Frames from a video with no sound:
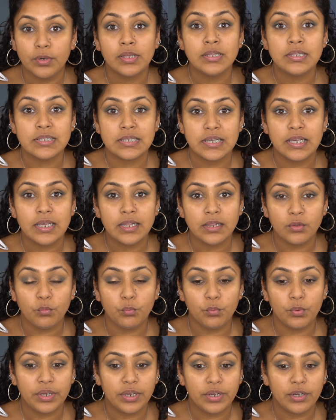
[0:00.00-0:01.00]
can see in the
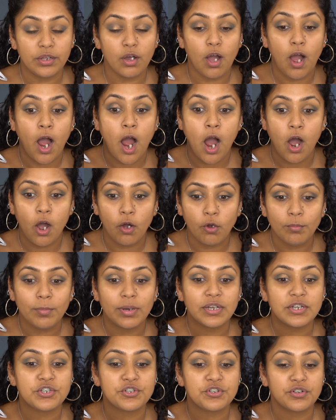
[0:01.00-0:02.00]
video how
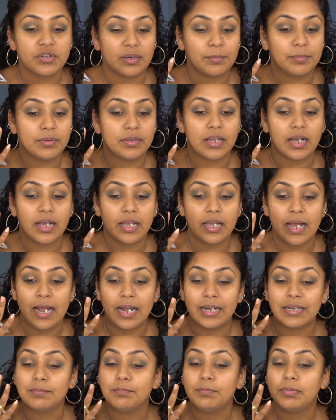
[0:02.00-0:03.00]
much trouble I
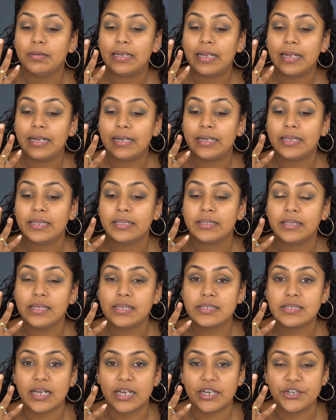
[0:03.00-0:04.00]
had blending
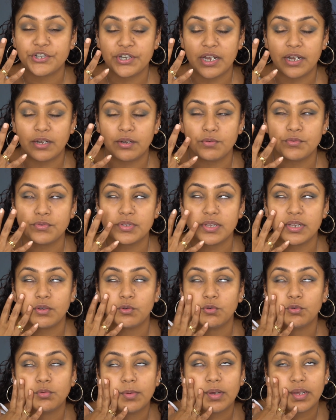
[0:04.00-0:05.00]
these eyeshadows, and
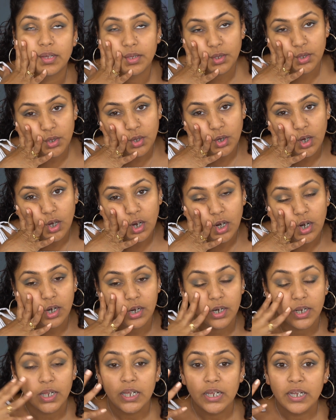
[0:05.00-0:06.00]
oh my
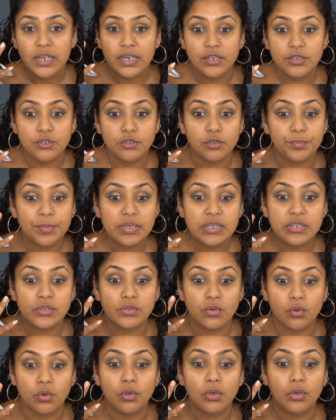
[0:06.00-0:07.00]
god, it took me
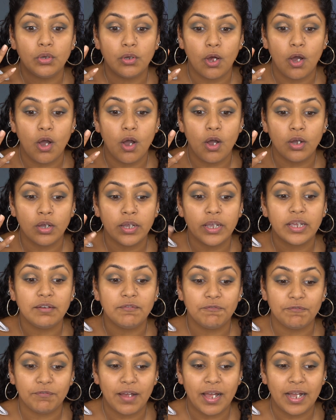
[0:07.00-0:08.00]
so long.
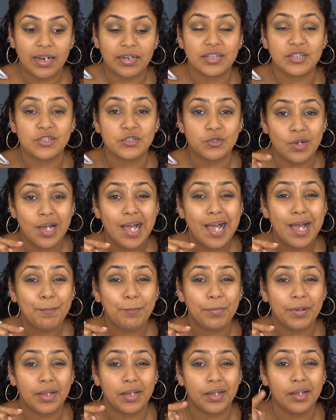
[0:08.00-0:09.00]
In fact, it so
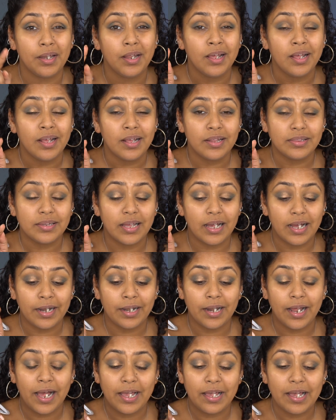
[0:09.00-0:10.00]
happened
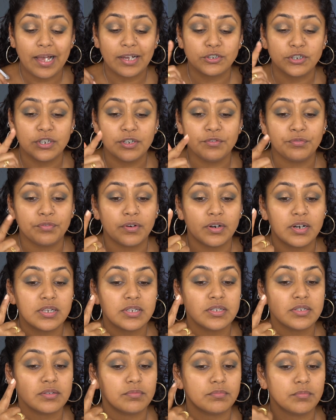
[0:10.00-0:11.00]
that I actually
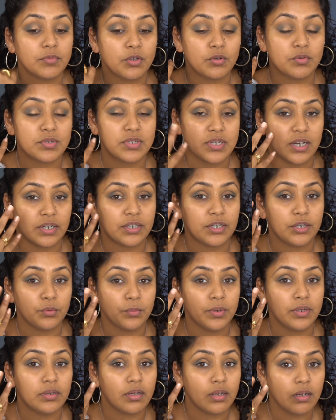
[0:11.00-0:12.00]
first started
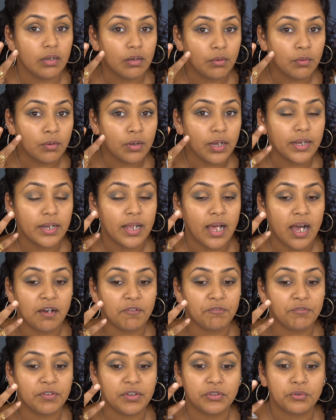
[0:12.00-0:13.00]
doing a look, and
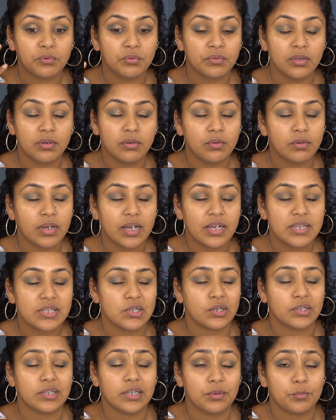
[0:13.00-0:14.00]
halfway through the look I
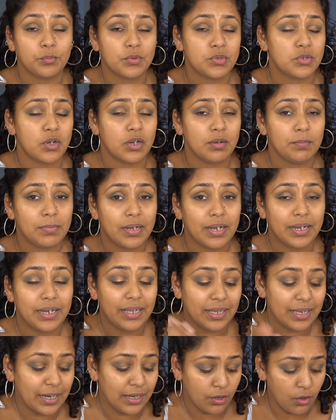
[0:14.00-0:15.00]
saw that it was not
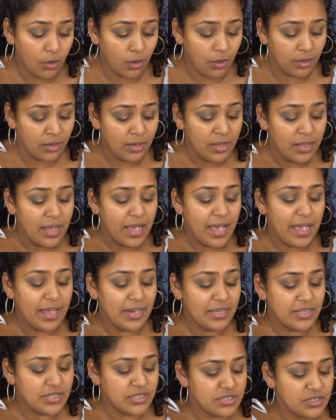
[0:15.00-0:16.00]
blending at all,
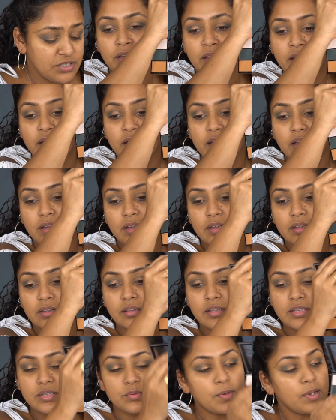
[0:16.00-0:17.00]
and I tried to
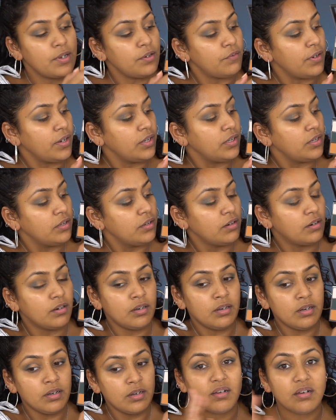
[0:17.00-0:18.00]
use this
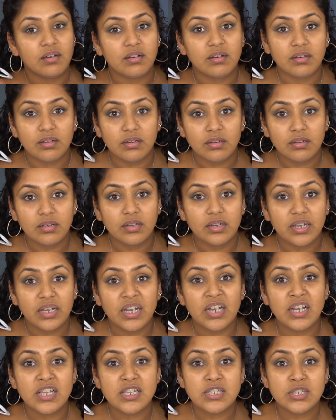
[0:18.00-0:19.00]
shade.
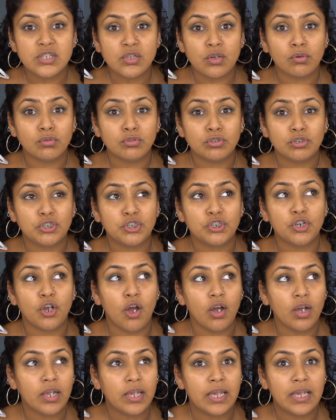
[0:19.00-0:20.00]
It is so
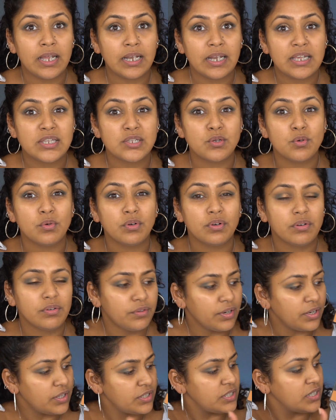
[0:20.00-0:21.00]
chalky, like so
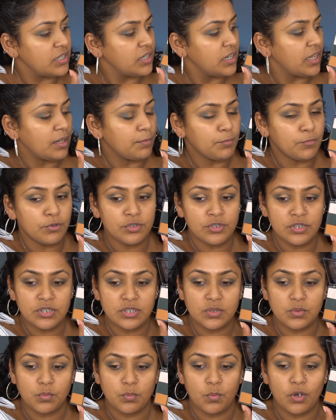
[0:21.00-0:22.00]
gritty. Like, I'm gonna
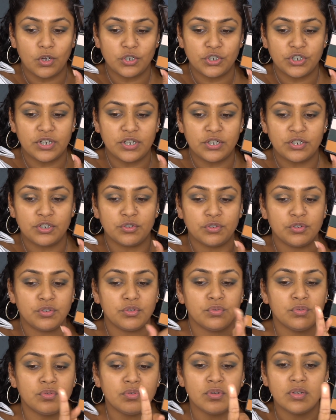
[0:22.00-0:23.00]
just swatch it and show
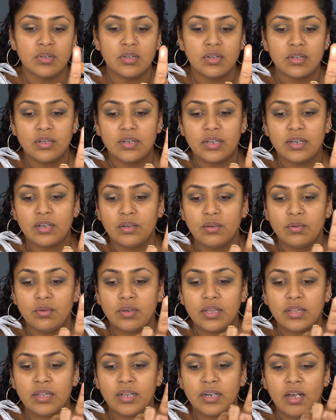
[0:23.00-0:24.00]
you. Like,
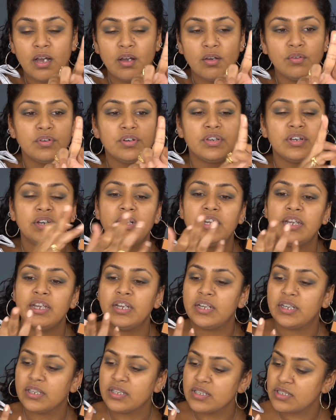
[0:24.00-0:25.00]
look at that, how gritty
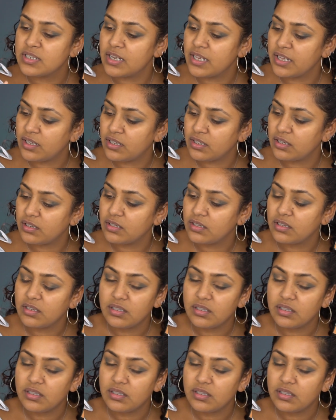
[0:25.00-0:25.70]
it is. Like,